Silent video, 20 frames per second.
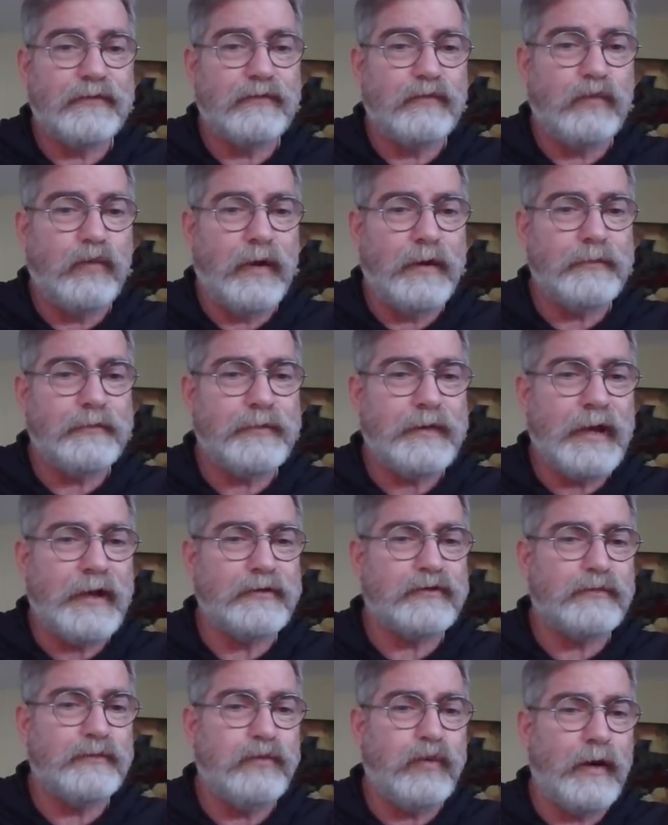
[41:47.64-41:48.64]
one
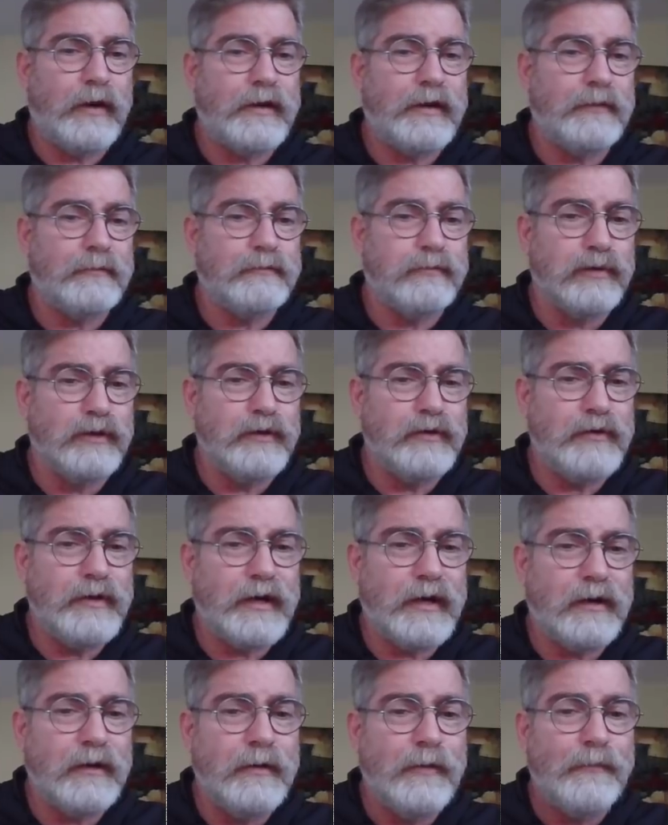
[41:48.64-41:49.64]
case in point in blue
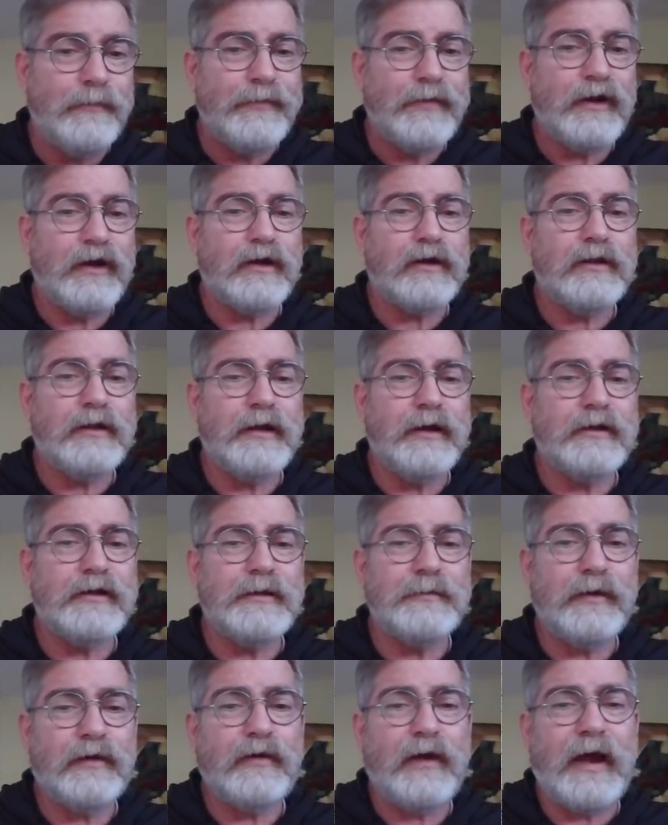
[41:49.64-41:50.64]
here, there are clear
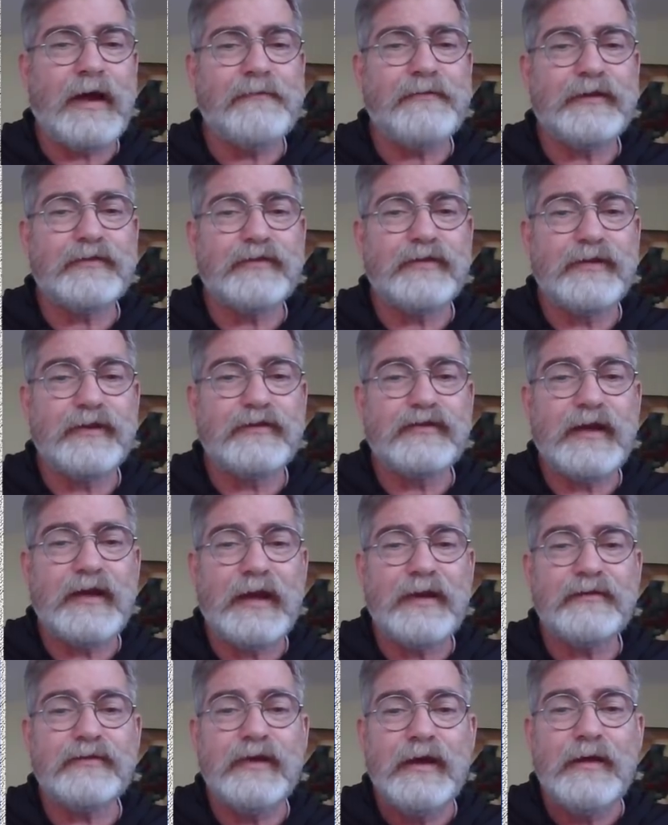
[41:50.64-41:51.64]
demographics in this
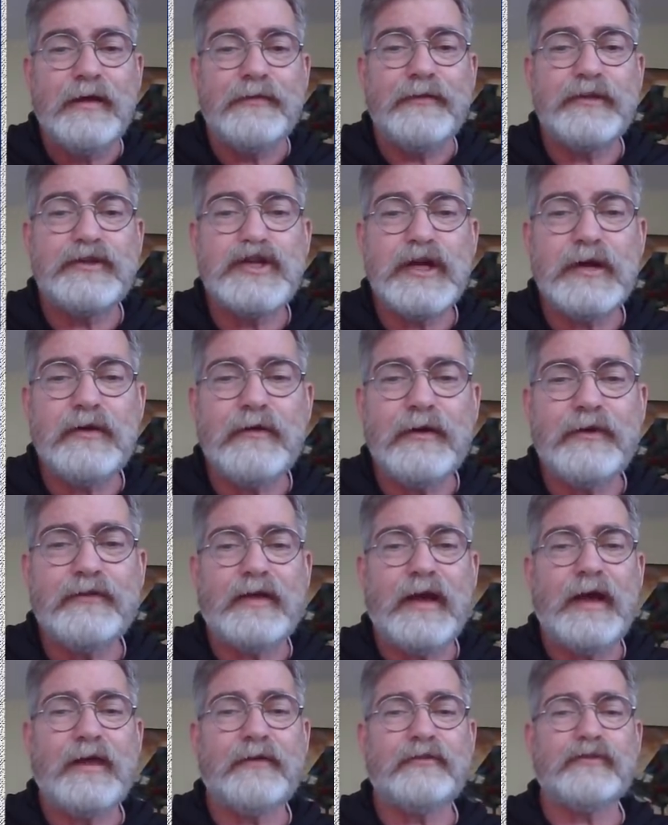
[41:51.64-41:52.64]
case. The
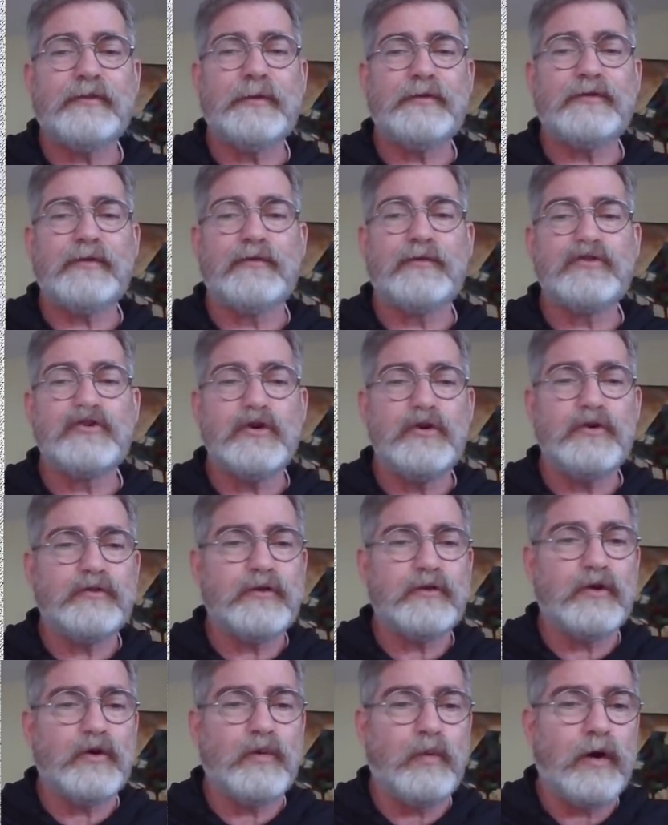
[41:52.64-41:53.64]
generous estimates of
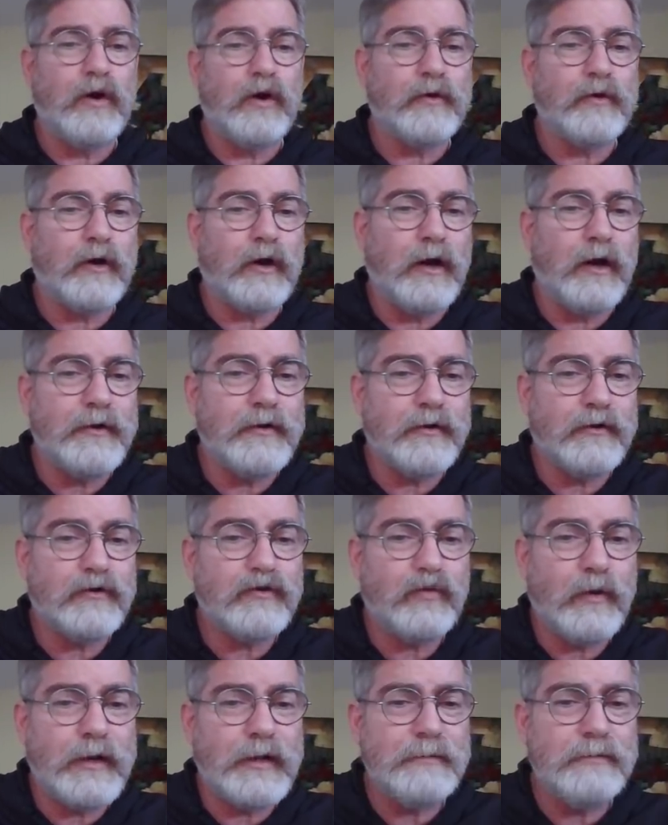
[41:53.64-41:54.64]
Jews in the world are under
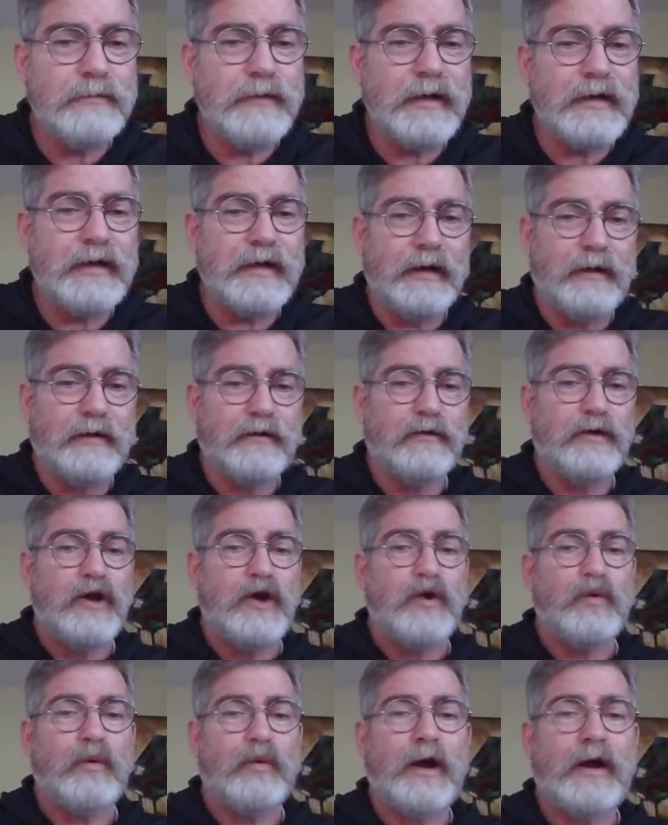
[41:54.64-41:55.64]
20 million,
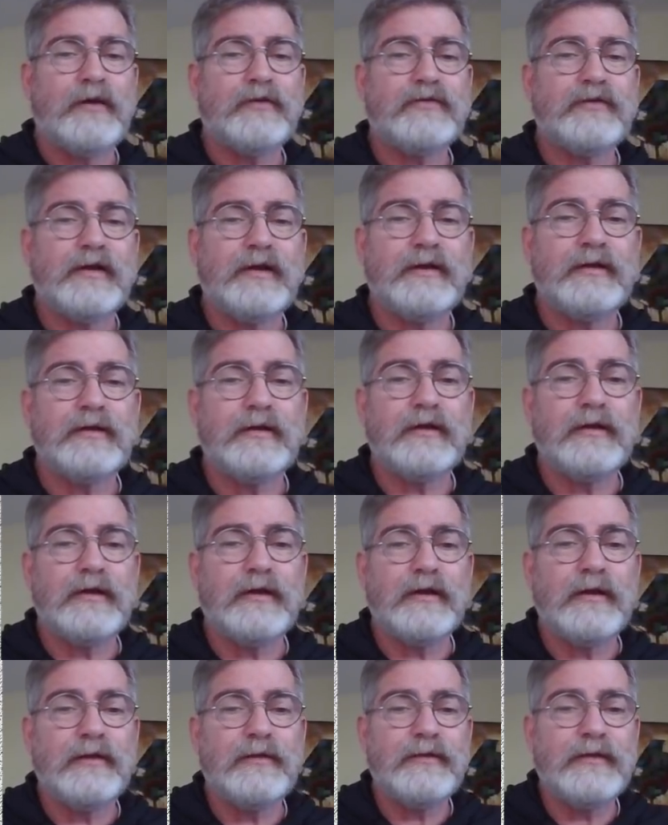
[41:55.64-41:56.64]
whereas in
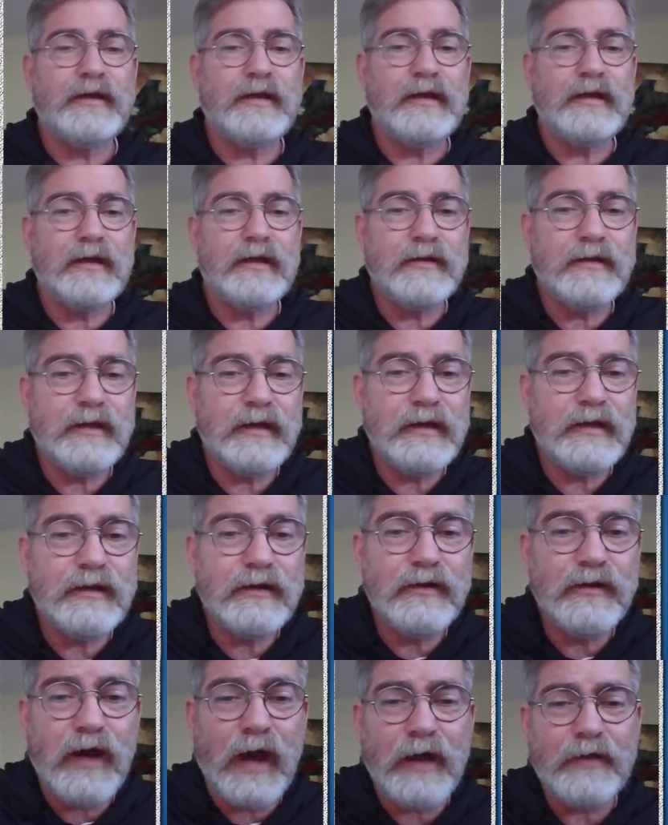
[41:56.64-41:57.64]
the, the
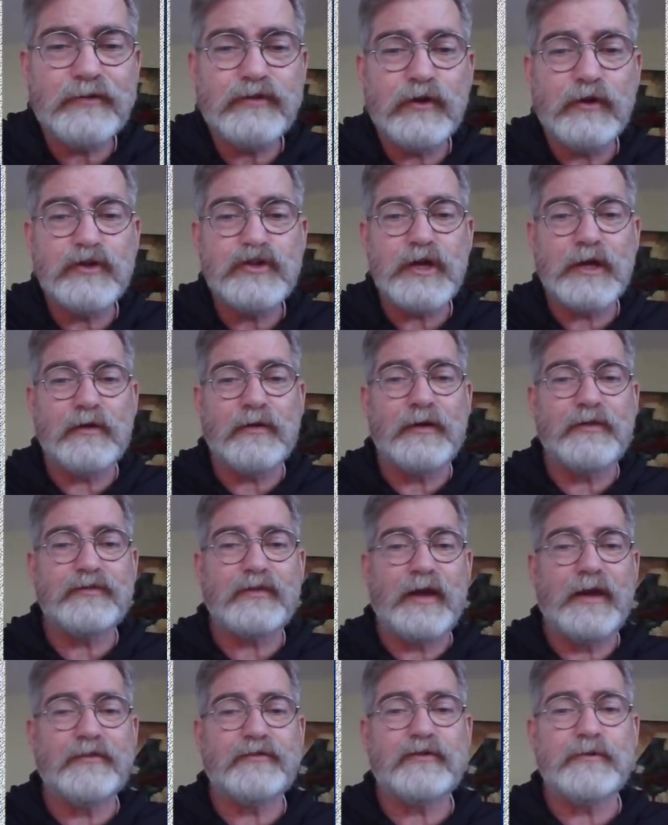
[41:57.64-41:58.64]
not so
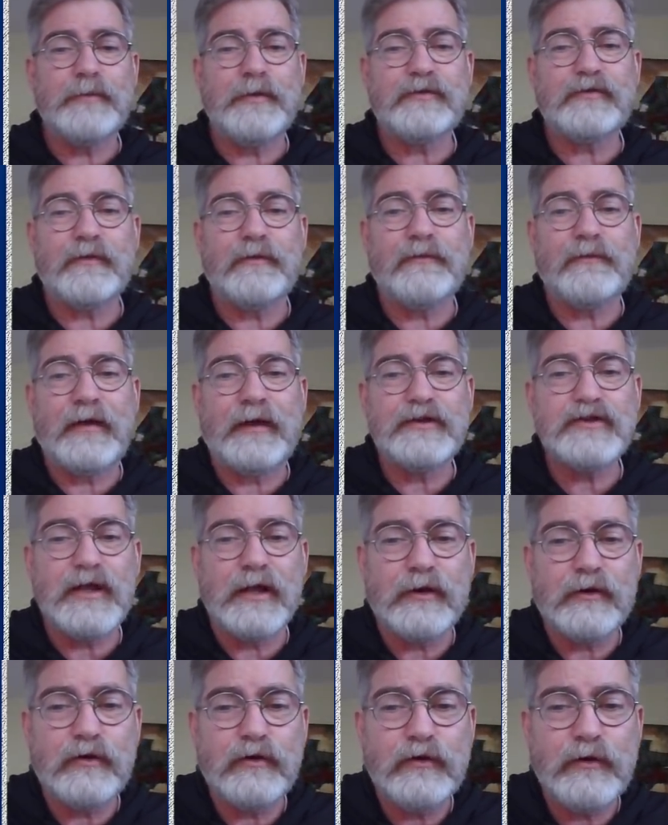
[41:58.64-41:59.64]
generous estimates of
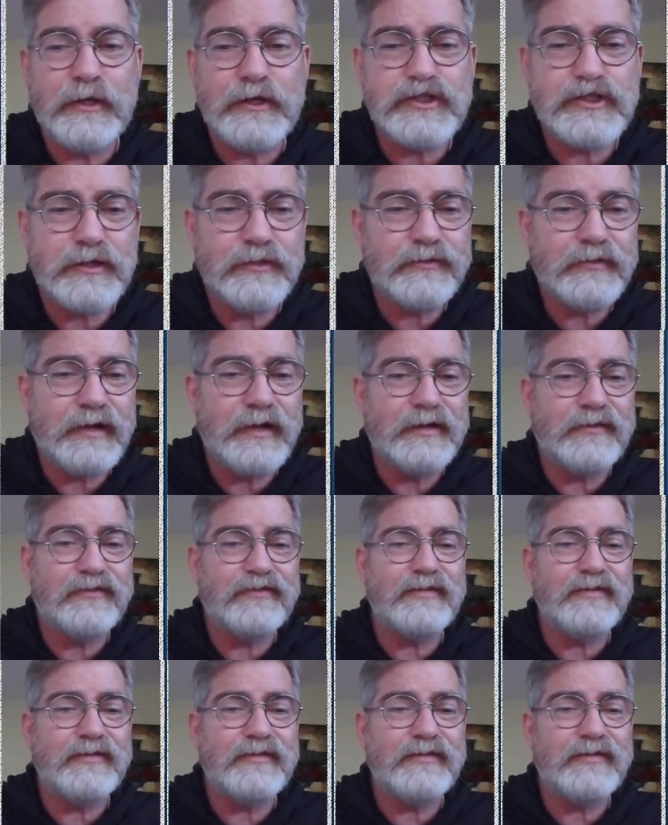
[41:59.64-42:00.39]
evangelical Christians, it is